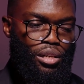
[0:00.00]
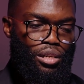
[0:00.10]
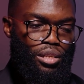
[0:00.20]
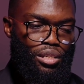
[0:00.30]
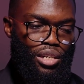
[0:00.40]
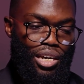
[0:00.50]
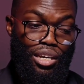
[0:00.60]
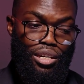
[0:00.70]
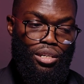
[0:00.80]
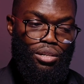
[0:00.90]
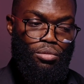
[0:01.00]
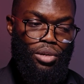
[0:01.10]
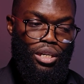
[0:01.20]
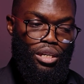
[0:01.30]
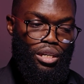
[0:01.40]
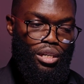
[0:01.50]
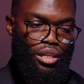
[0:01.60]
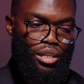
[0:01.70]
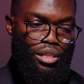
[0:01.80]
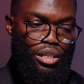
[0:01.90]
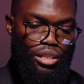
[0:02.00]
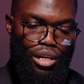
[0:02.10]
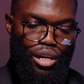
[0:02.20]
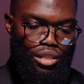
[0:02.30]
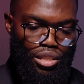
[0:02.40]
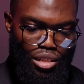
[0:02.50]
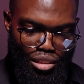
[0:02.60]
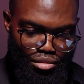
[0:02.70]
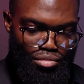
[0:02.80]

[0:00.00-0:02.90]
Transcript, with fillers: In the second, we discussed